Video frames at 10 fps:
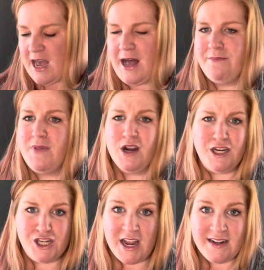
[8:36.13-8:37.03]
Mary
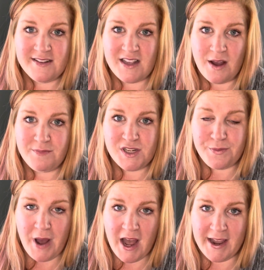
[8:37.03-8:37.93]
Jane's come to
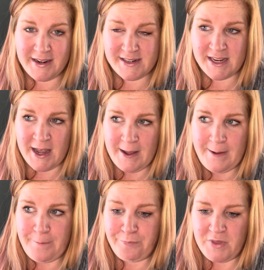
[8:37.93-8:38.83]
mind,
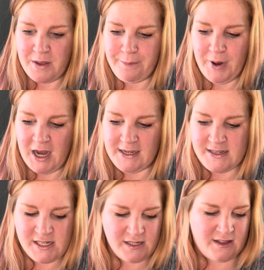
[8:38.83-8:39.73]

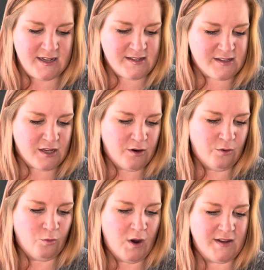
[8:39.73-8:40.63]
but this
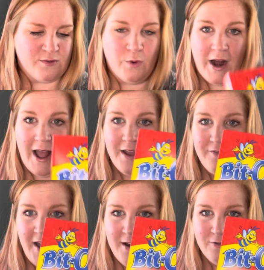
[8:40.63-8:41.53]
was what I
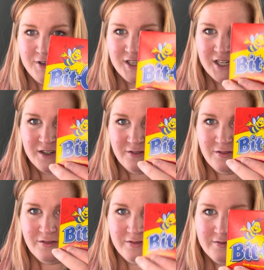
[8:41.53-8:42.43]
found.
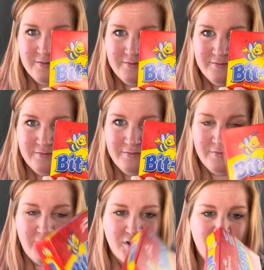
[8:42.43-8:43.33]

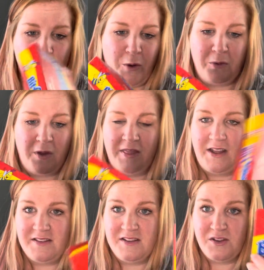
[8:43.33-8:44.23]
So
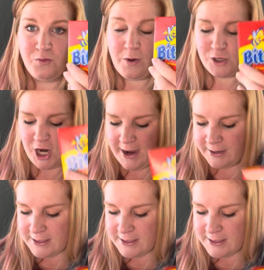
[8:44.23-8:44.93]
this is what we're trying.